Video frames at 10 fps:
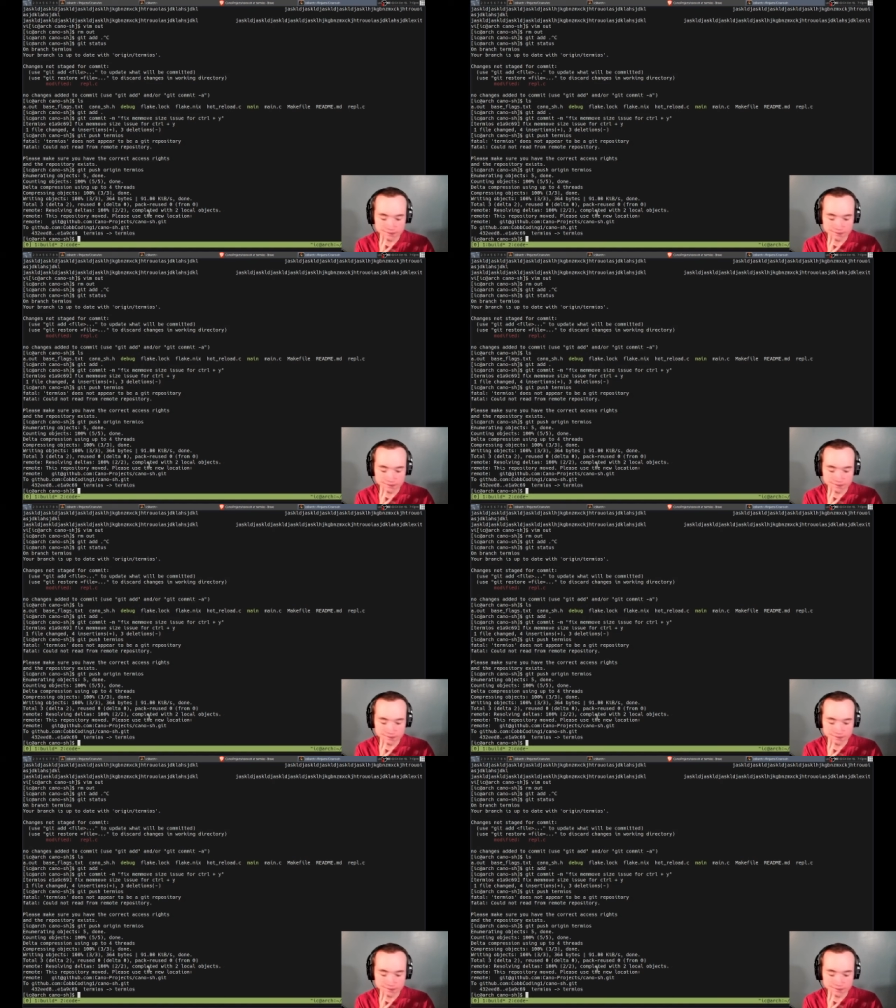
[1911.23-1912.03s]

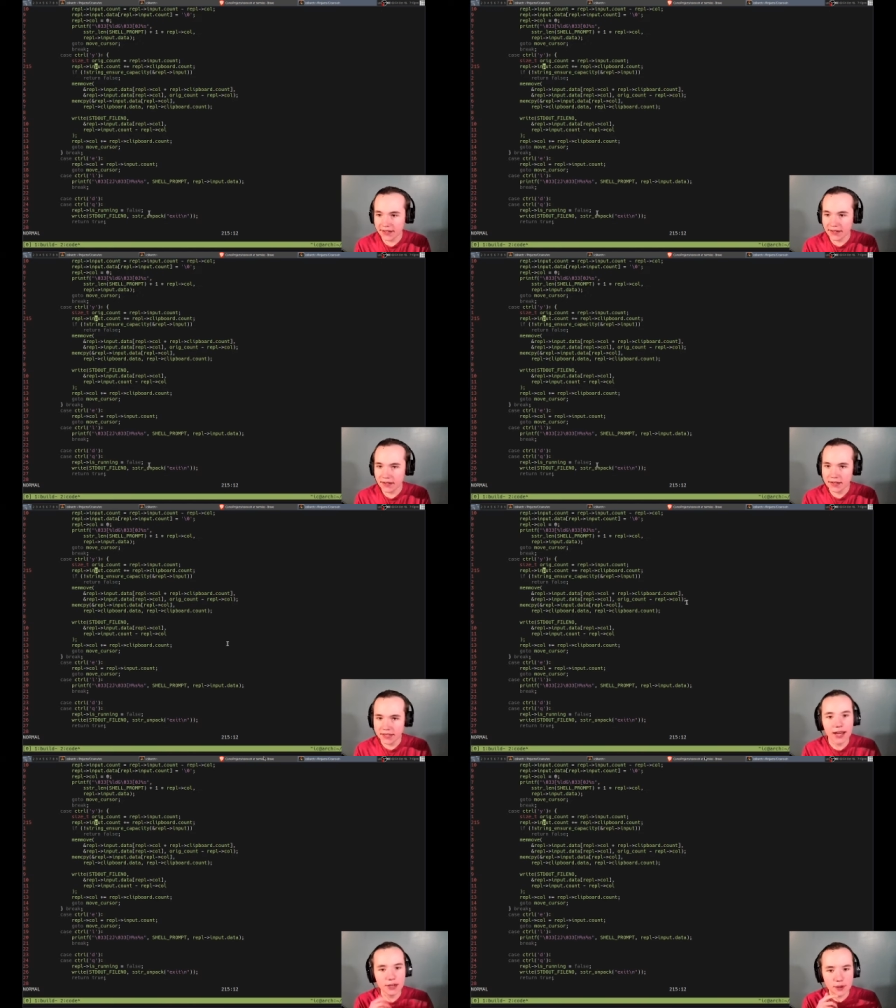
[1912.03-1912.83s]
Anyway.
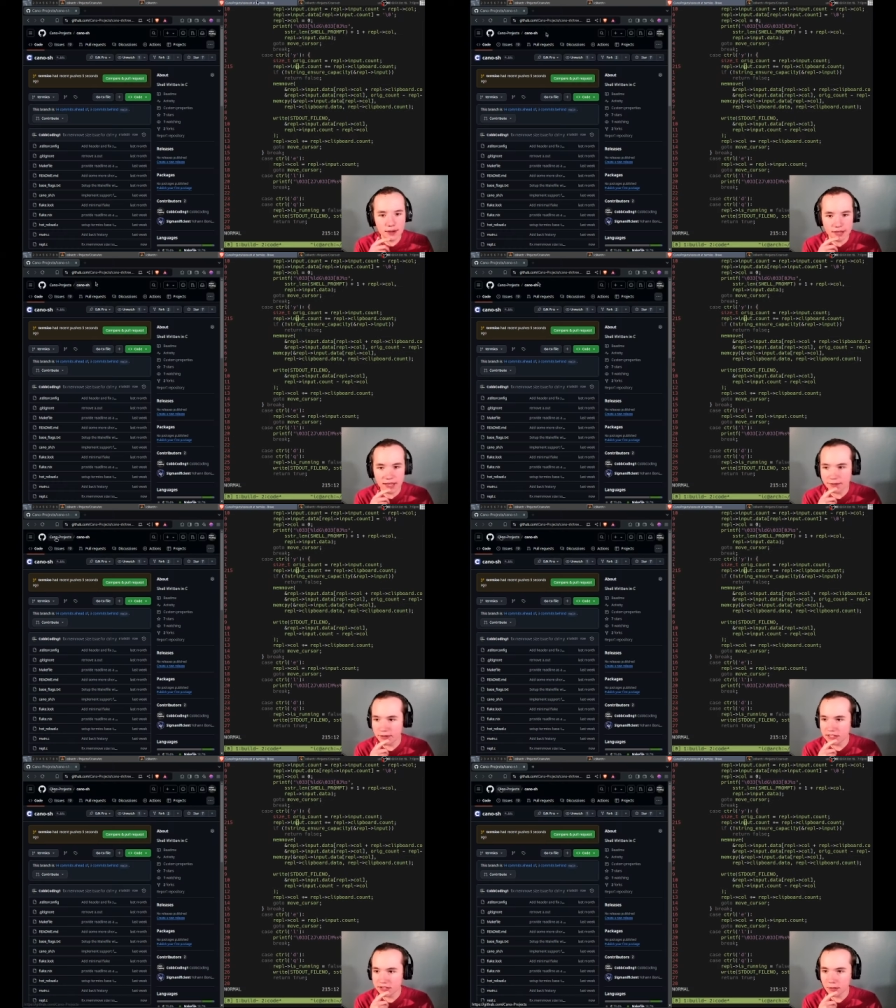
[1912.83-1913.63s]
Yeah, I do have a... I
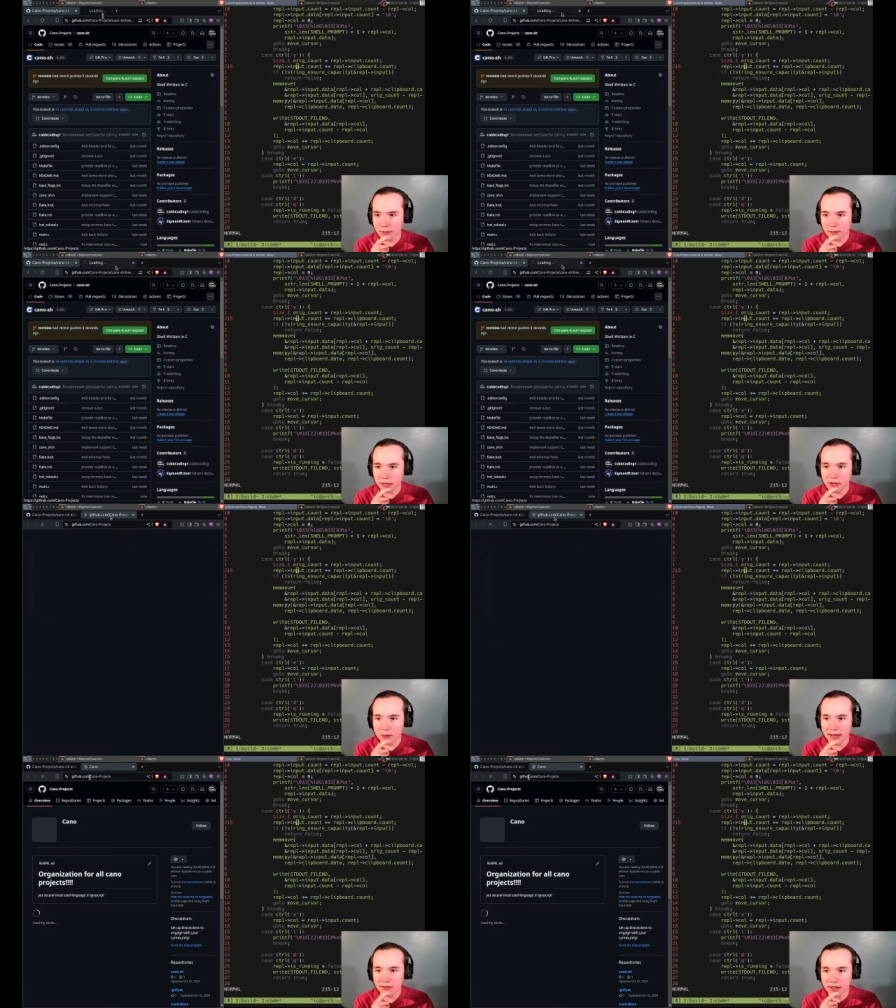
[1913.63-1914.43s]
forgot to talk about it, but I do
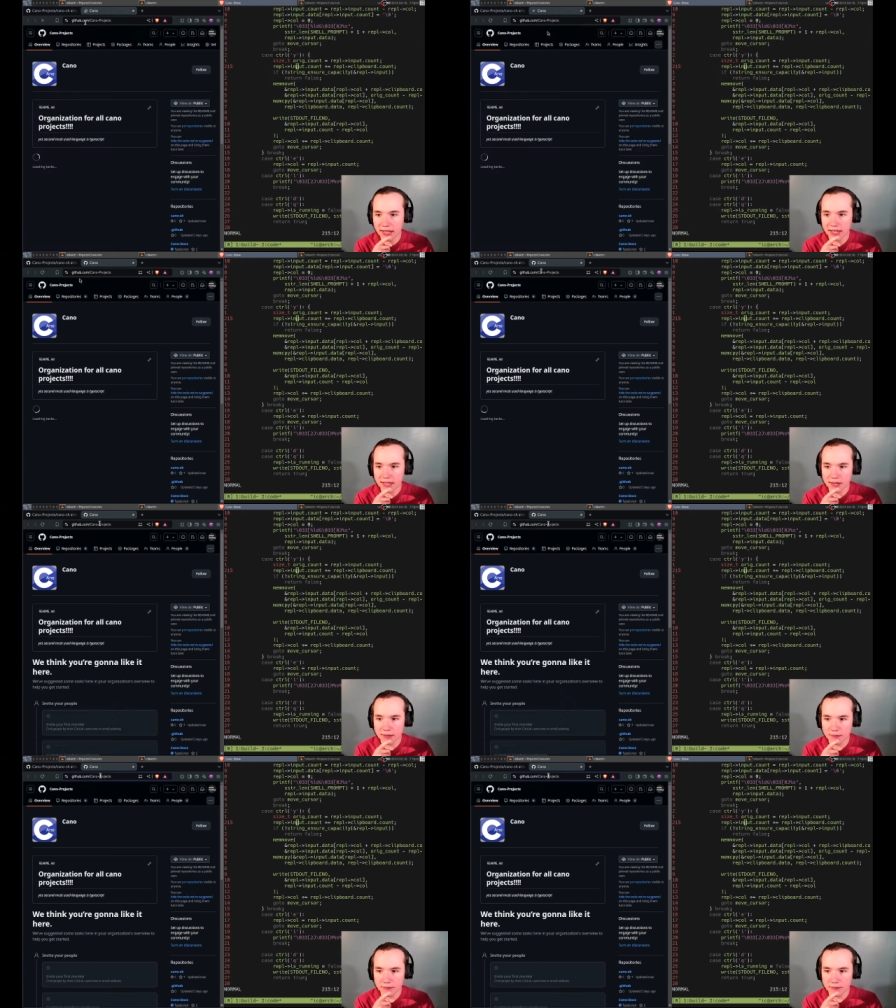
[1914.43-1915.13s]
have a...